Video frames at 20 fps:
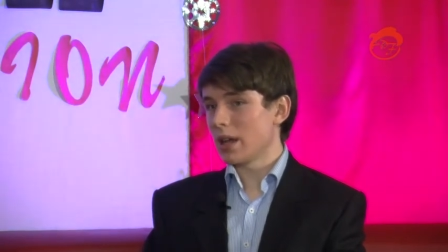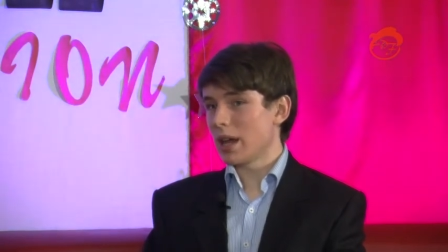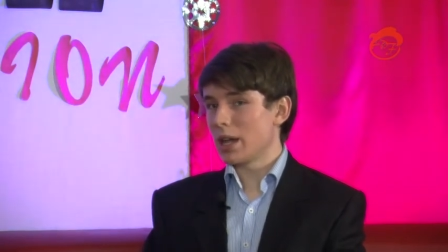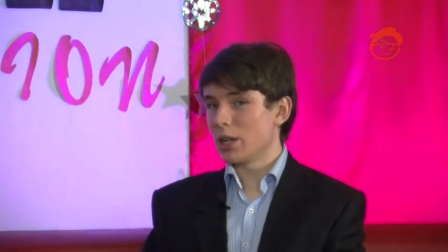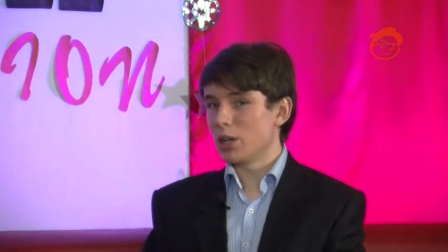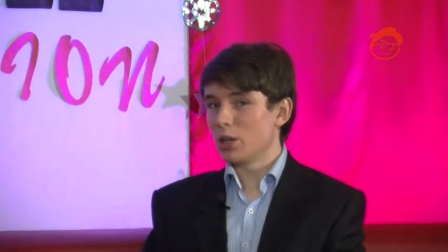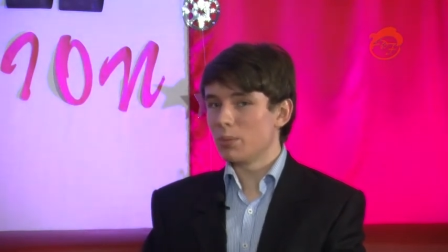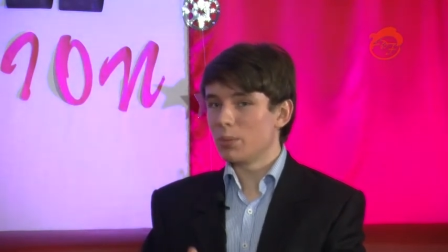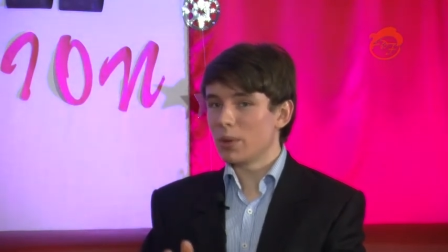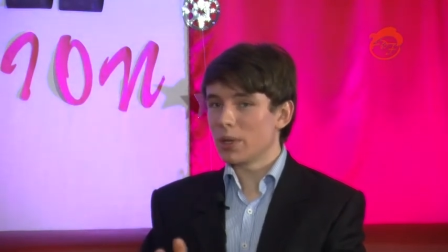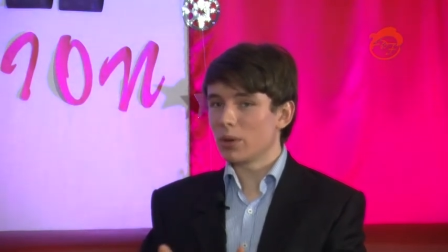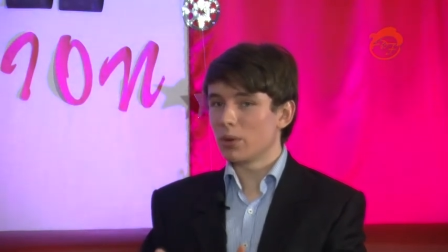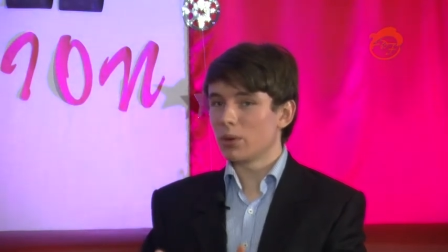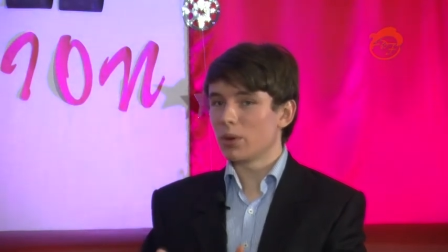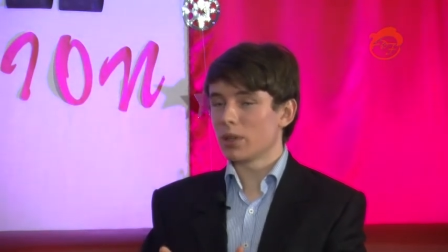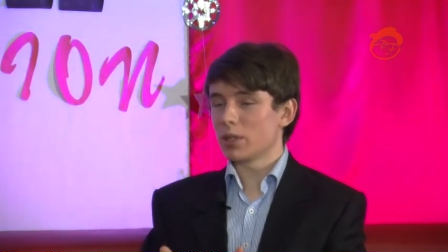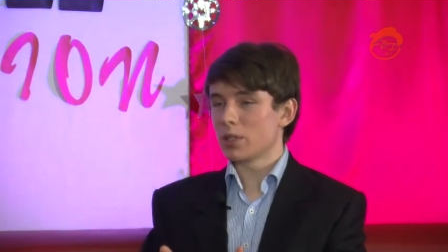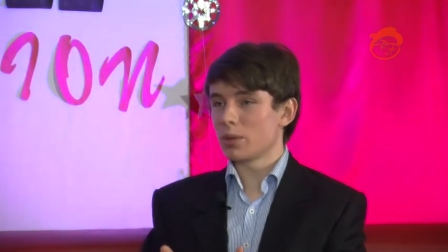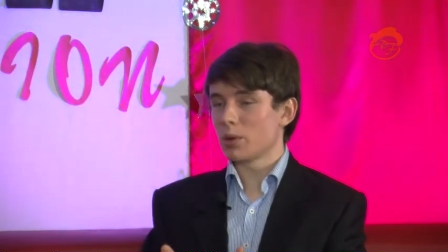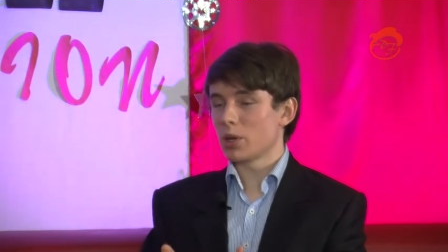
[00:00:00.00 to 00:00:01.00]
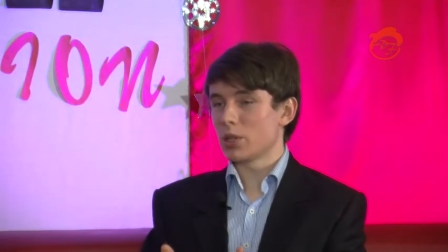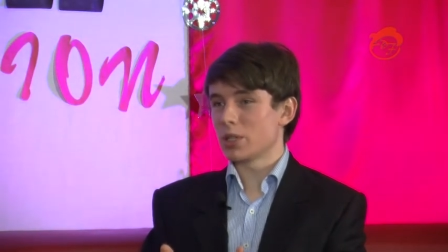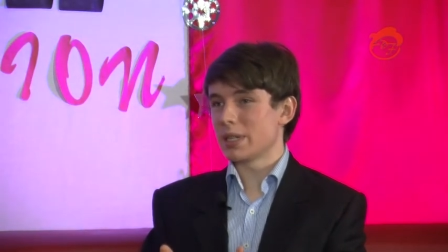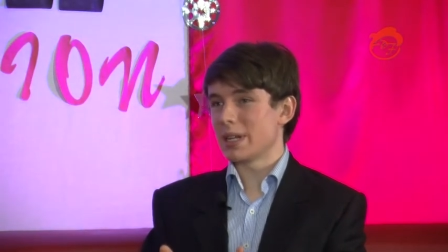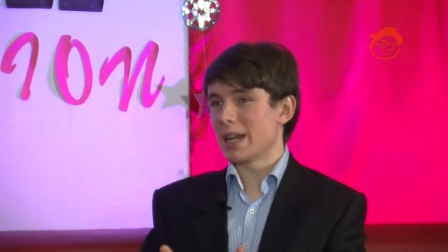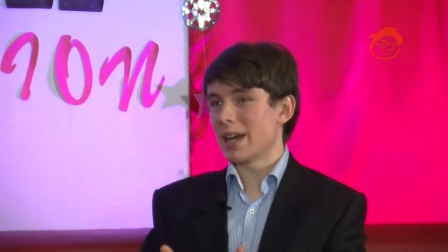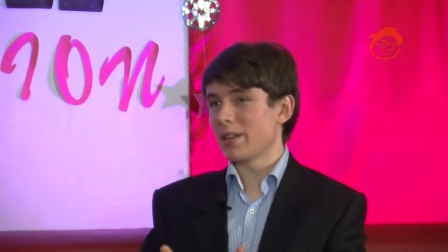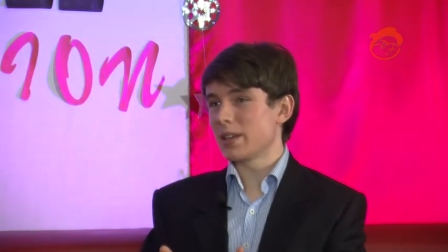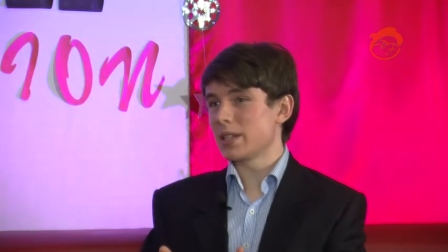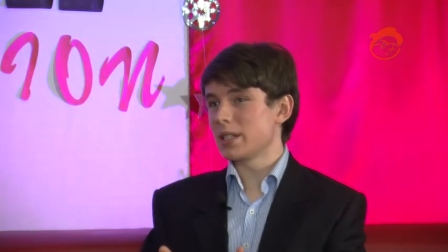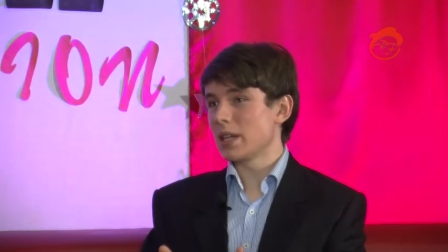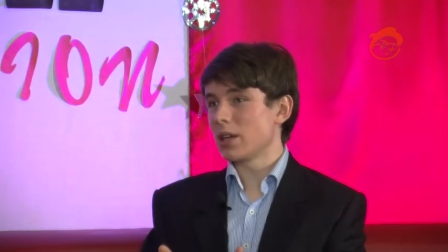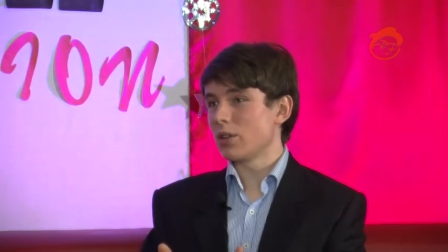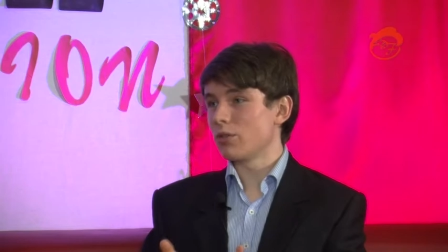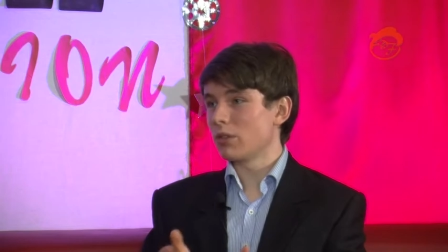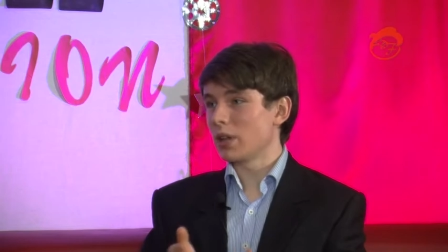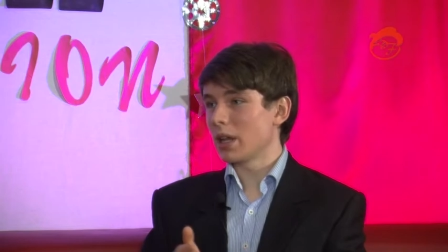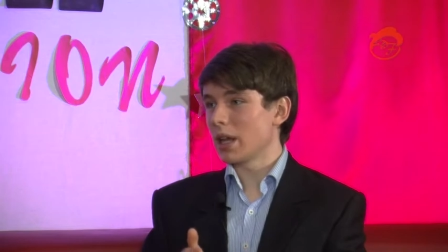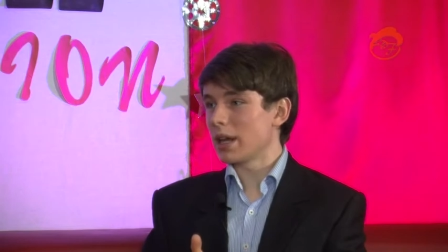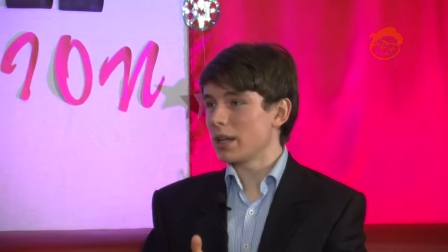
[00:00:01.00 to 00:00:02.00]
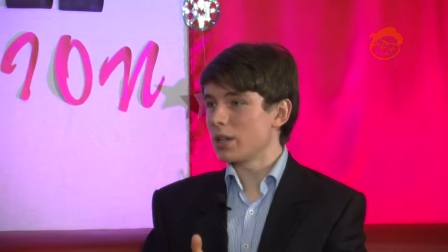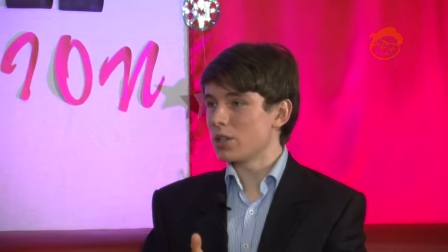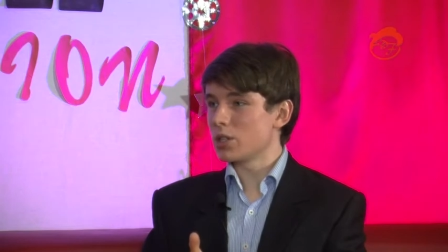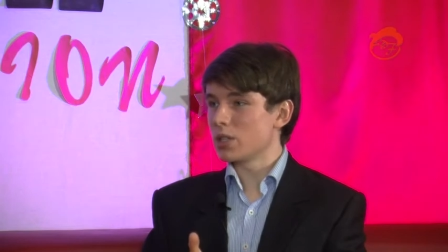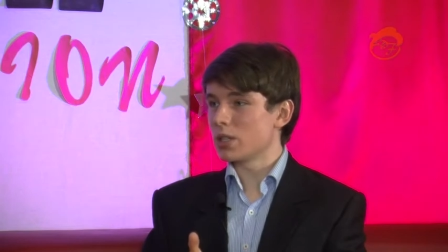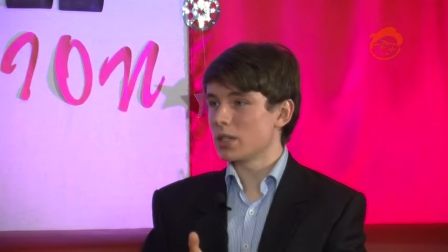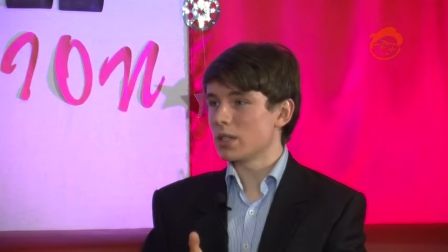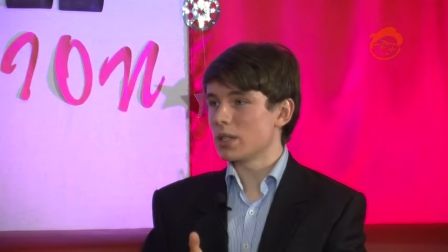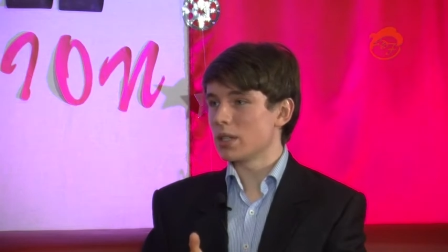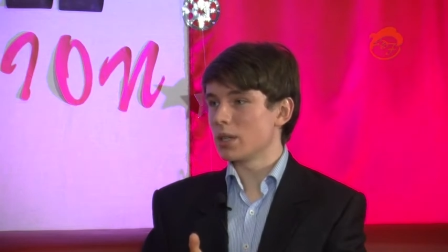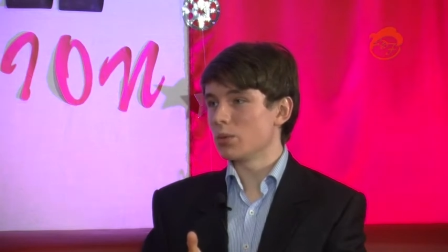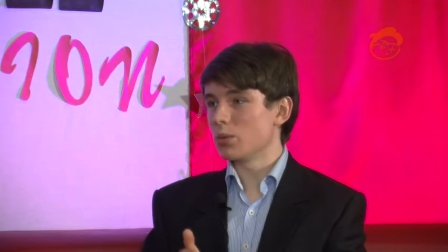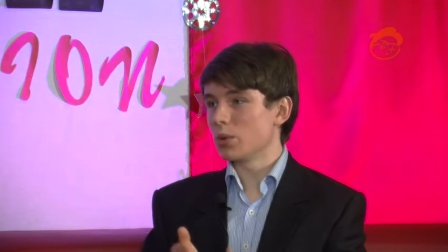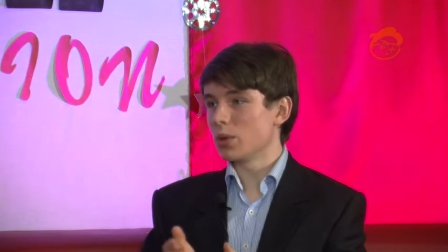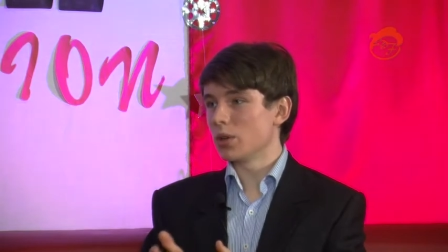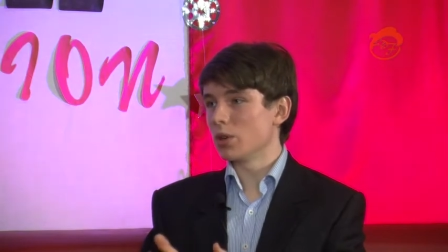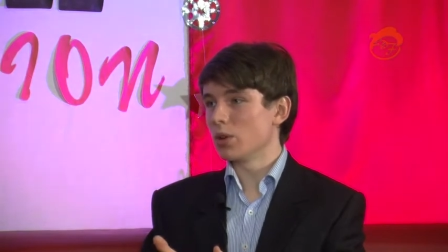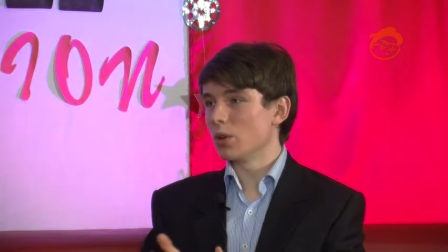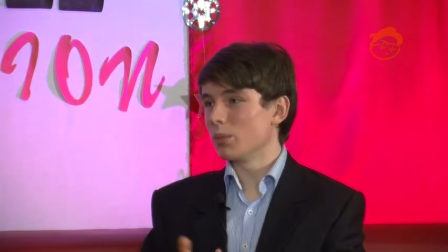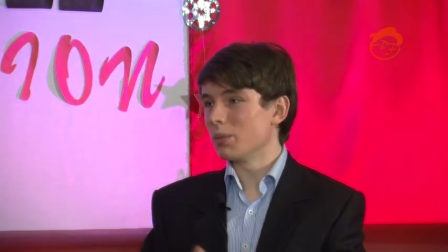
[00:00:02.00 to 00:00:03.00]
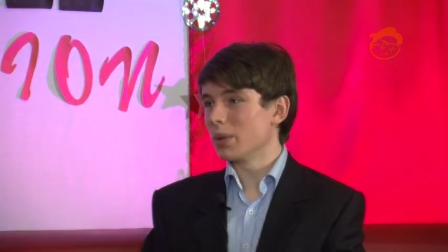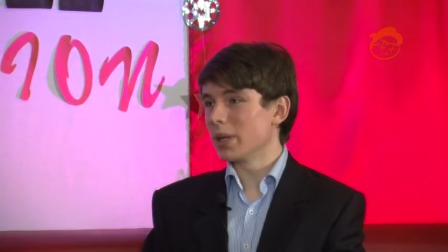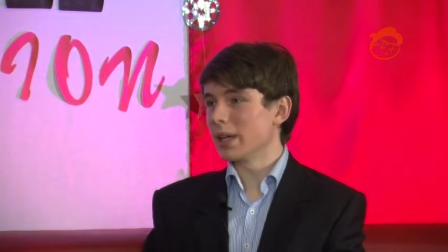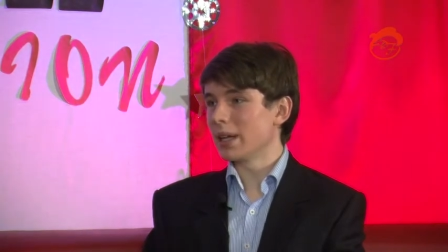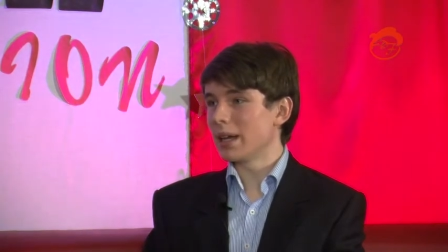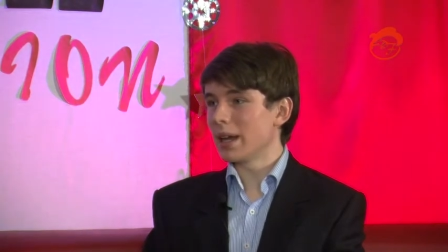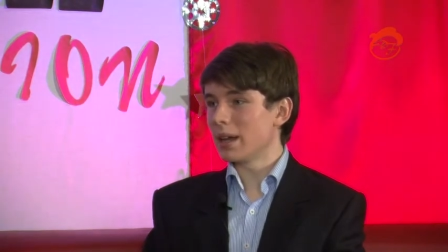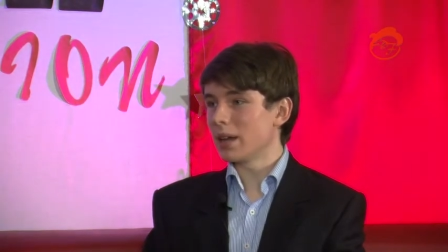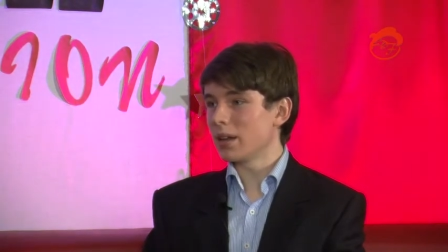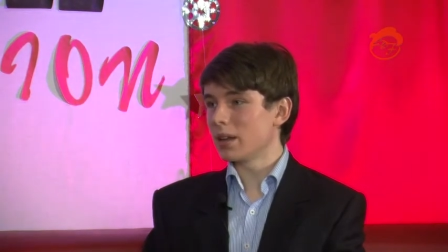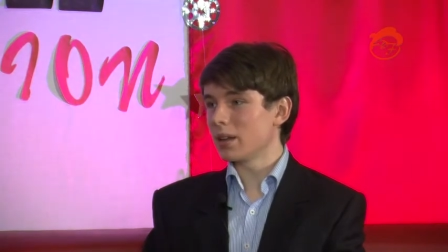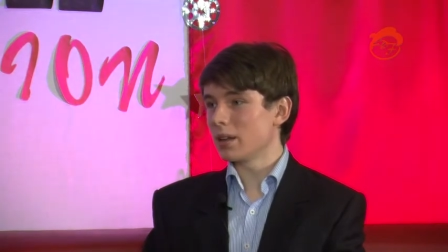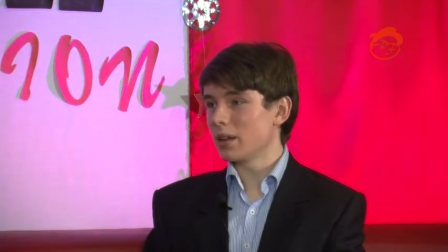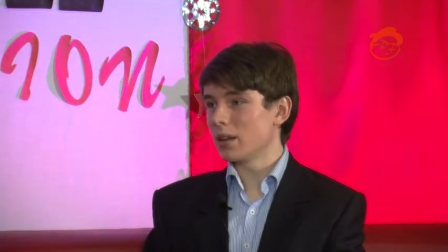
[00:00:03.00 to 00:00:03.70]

and you build, I suppose, another set of relations that you wouldn't normally get